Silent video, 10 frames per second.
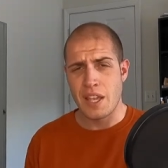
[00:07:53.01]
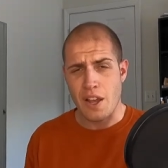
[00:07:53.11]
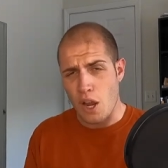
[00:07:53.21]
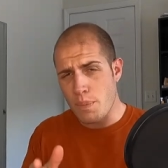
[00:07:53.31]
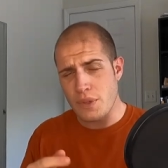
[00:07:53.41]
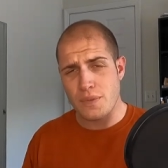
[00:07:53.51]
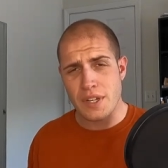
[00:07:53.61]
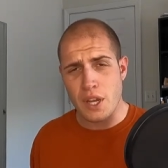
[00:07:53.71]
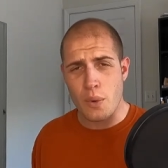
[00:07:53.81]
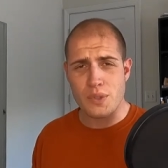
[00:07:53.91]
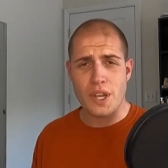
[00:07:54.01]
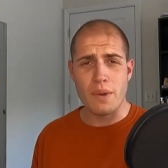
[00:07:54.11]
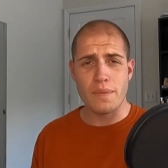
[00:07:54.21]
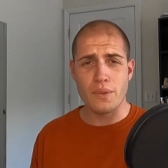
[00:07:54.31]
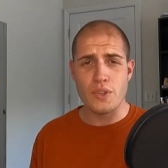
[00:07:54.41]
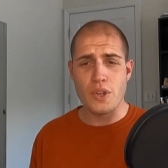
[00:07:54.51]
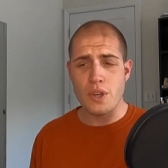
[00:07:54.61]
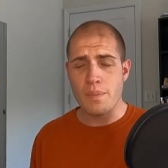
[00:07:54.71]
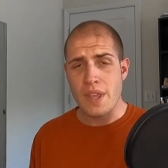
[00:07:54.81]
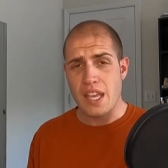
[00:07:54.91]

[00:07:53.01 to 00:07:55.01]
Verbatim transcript: I hope this video was helpful to you.